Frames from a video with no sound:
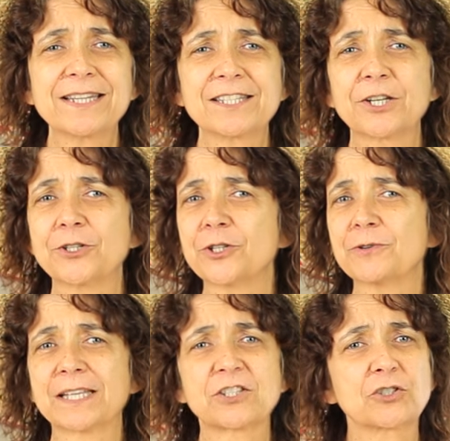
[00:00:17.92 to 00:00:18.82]
easy to
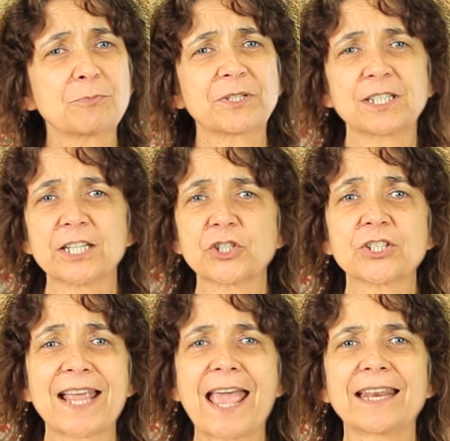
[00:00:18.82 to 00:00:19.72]
do, it's super
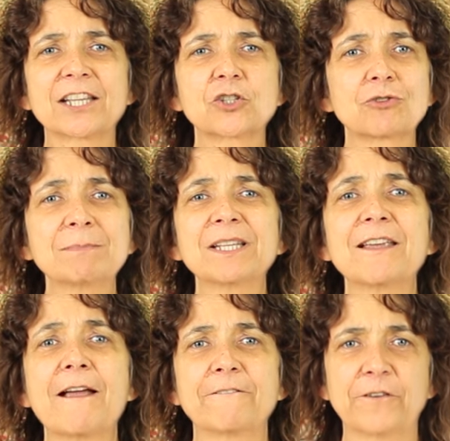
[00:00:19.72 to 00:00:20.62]
delicious, and
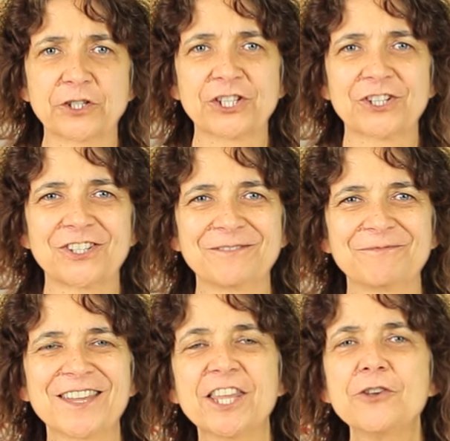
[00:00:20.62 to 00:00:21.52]
extremely versatile.
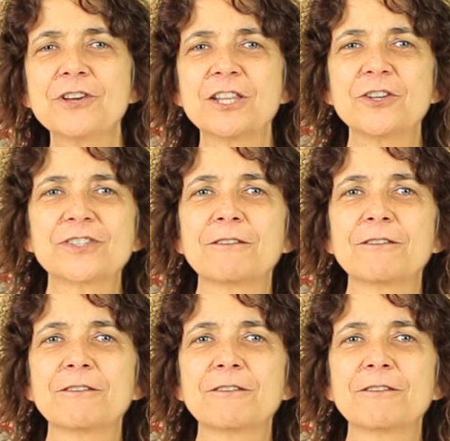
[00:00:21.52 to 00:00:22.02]
You can use